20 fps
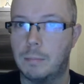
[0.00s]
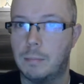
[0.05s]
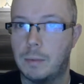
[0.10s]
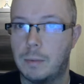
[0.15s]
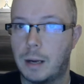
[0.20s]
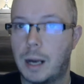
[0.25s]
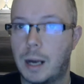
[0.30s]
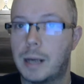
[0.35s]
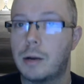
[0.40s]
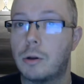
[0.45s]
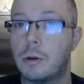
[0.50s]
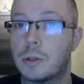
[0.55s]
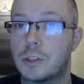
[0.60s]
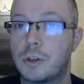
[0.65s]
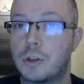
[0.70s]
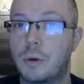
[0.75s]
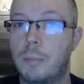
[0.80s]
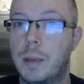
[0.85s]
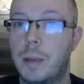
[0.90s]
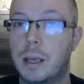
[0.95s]
I also
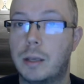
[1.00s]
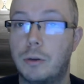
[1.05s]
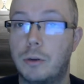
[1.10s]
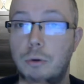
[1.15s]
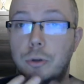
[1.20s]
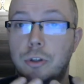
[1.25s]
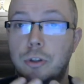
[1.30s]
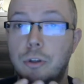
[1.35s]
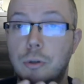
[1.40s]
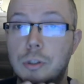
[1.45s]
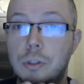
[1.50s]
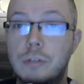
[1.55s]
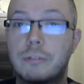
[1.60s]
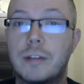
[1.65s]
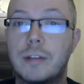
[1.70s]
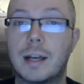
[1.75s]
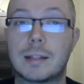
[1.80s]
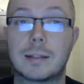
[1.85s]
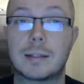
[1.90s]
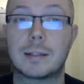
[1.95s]
make good use of
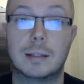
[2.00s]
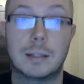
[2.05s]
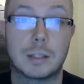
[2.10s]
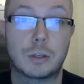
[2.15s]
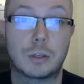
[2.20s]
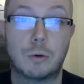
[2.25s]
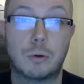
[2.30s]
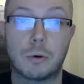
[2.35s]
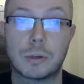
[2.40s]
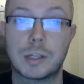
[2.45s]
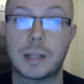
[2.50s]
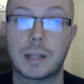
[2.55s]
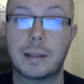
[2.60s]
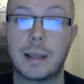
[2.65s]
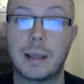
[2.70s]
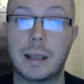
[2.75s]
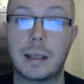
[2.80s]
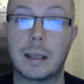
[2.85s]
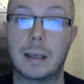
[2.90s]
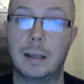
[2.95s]
that in this course, I
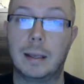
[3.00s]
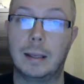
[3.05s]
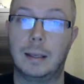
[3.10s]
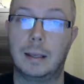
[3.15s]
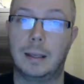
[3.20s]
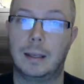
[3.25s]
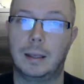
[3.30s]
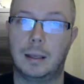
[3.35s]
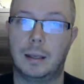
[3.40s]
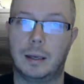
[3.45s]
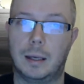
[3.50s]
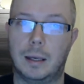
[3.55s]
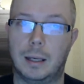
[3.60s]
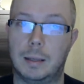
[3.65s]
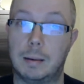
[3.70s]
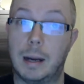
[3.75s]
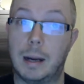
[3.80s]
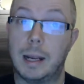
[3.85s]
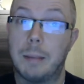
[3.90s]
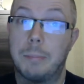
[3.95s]
think.
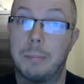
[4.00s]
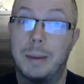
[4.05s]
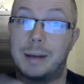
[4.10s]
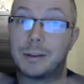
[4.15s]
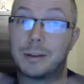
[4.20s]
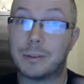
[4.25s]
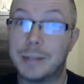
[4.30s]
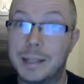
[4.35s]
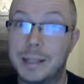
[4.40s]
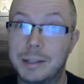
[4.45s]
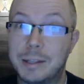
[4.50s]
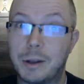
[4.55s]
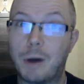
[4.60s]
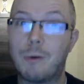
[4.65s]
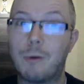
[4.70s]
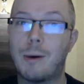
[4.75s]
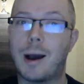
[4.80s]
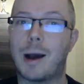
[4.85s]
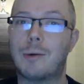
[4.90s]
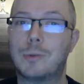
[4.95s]
I apparently know
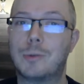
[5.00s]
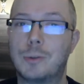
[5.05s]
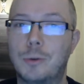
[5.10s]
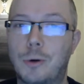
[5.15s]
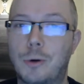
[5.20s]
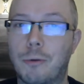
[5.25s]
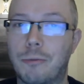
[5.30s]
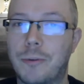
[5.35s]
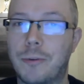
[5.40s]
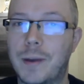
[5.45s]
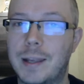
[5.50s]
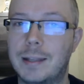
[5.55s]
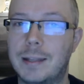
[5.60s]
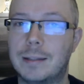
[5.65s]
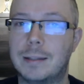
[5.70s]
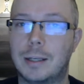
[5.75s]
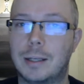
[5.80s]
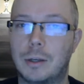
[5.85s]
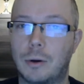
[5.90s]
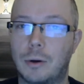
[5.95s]
how to convey
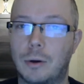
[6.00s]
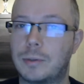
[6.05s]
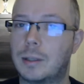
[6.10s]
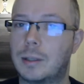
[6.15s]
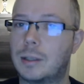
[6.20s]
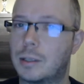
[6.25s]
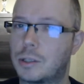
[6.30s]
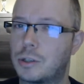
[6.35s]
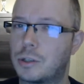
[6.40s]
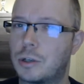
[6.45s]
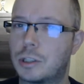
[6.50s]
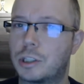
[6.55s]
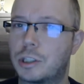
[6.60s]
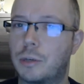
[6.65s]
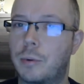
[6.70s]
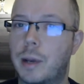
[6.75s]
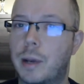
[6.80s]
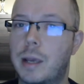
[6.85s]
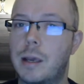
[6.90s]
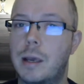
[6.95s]
the content in such a
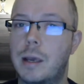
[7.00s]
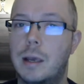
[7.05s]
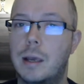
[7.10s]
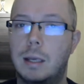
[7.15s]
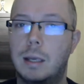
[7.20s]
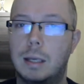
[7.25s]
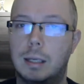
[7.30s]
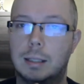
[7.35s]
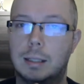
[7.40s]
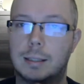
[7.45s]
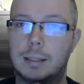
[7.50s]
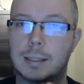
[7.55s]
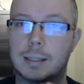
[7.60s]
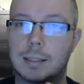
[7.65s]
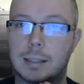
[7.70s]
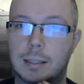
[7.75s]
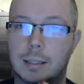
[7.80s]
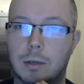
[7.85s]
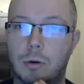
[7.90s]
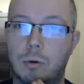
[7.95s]
way that
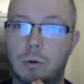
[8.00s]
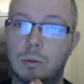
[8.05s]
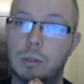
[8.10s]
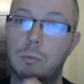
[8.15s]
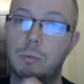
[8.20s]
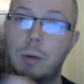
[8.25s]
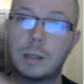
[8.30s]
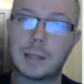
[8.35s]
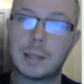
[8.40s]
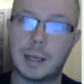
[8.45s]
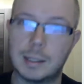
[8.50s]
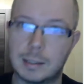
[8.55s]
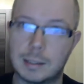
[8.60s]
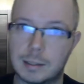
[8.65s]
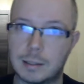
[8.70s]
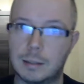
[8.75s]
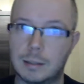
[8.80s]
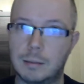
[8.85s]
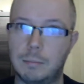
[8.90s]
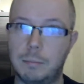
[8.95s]
on the one hand,
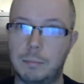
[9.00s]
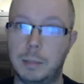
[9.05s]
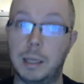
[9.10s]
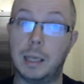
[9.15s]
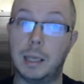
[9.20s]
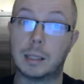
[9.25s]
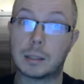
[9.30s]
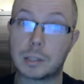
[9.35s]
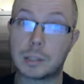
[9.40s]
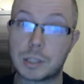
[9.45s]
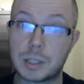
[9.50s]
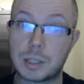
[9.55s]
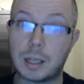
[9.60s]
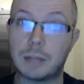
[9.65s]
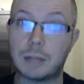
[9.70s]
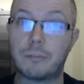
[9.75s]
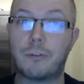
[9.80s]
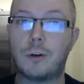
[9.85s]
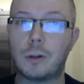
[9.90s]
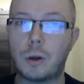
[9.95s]
beginners can
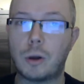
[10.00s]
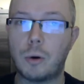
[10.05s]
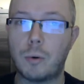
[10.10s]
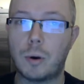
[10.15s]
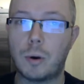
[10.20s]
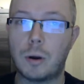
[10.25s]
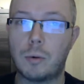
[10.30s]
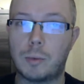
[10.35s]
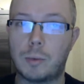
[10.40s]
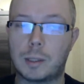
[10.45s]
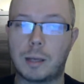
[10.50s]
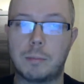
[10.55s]
follow what I'm